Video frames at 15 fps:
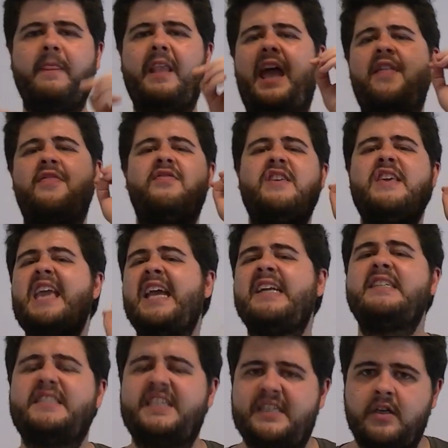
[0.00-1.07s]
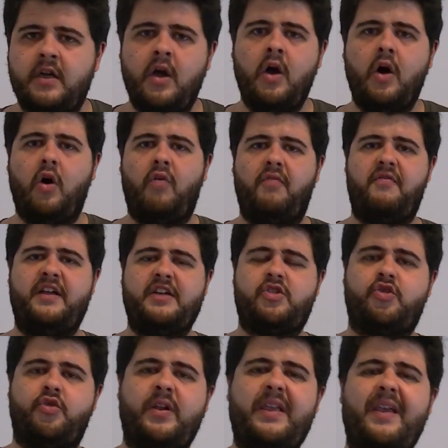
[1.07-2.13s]
And the ending of that
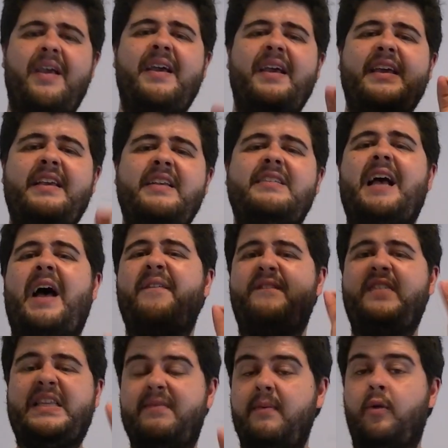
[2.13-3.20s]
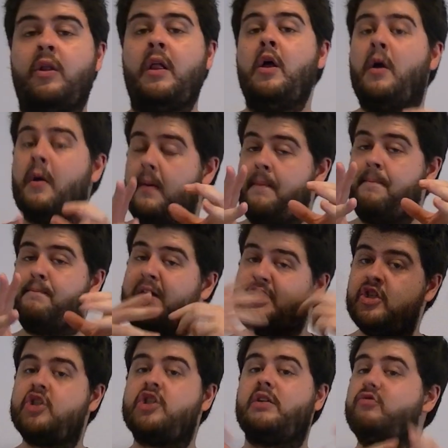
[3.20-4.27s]
trick is unbelievable.
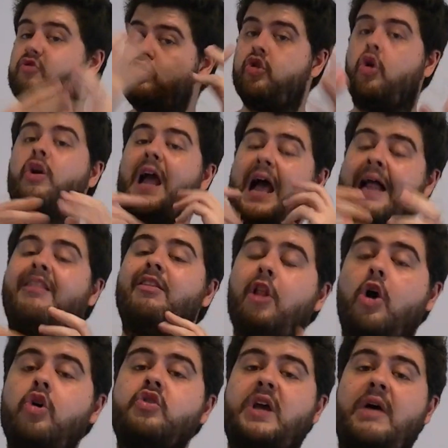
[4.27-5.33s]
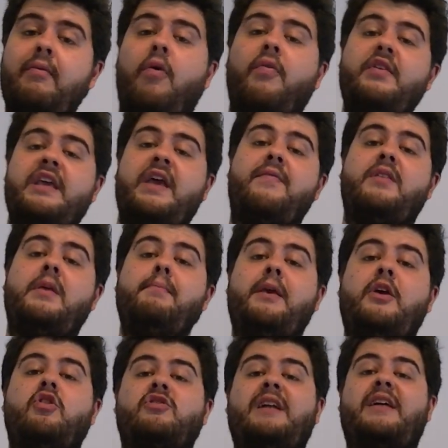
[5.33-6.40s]
Magicians talk a lot about the ending
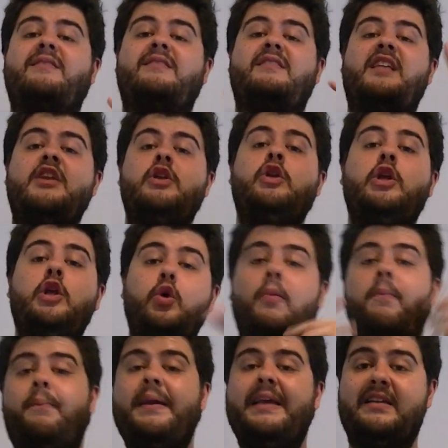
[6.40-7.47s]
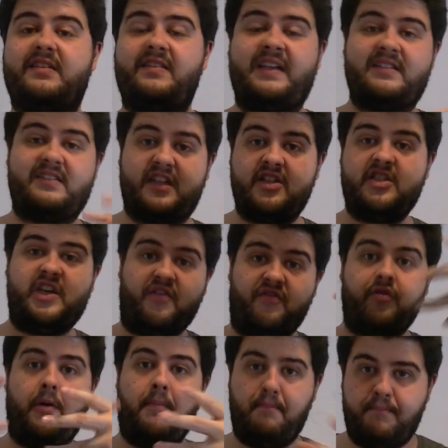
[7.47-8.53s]
because that's the new beat. That's the
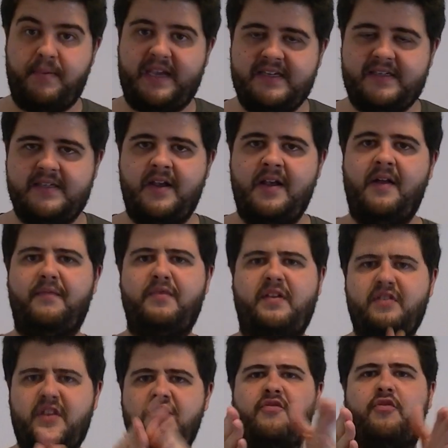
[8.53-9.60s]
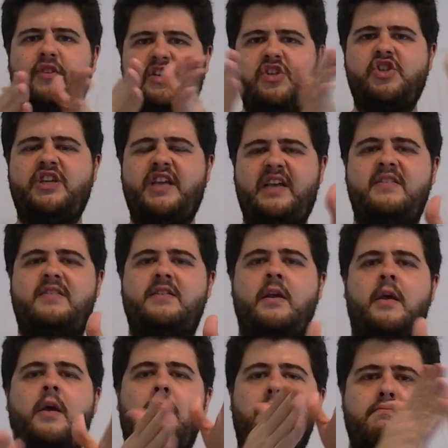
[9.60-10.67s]
different beat that differentiates
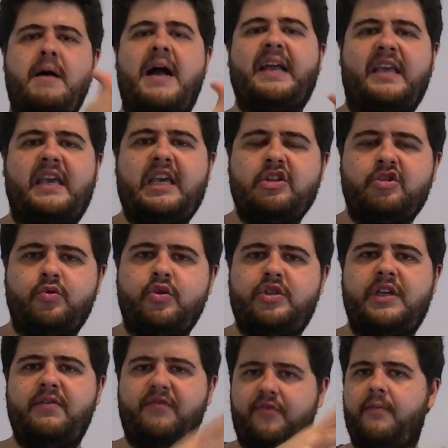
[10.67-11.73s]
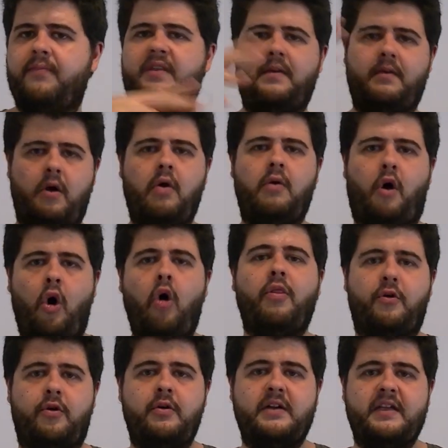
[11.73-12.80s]
Mack King's routine from the
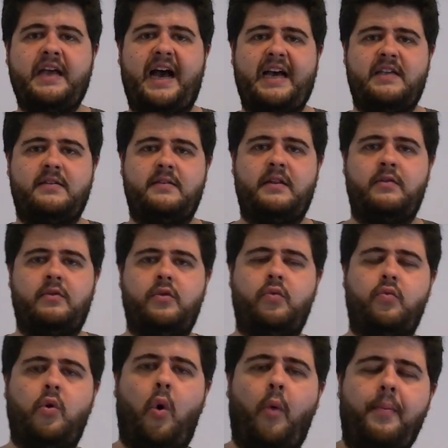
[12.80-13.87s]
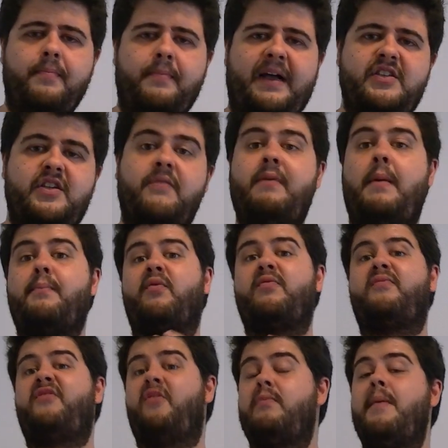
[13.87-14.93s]
other guys that do rope magic. But
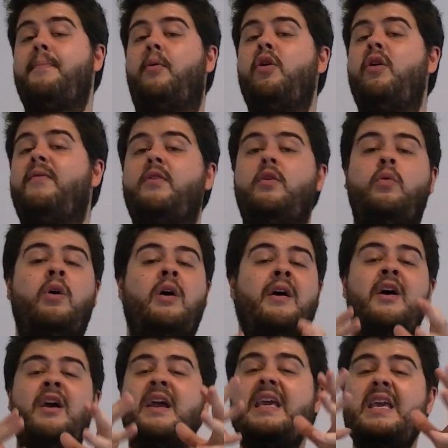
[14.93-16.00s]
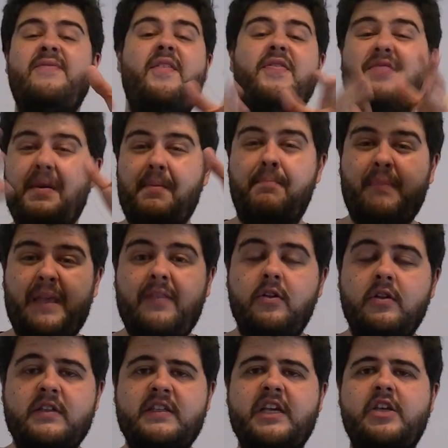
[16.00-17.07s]
from my point of view, even the
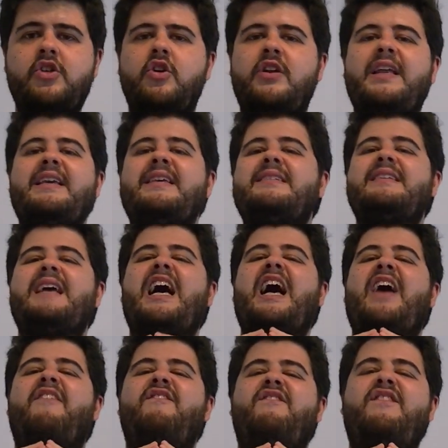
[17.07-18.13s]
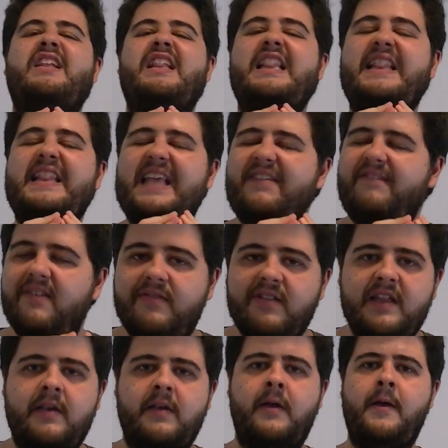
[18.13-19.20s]
middle section is
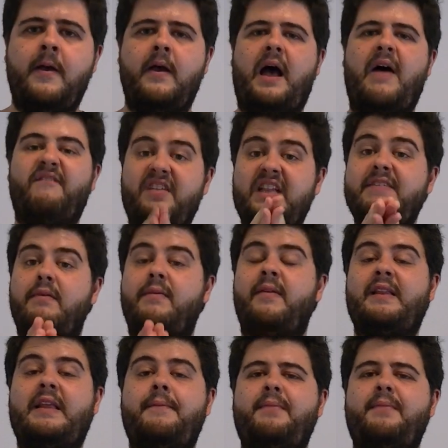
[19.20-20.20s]
unbelievably, oh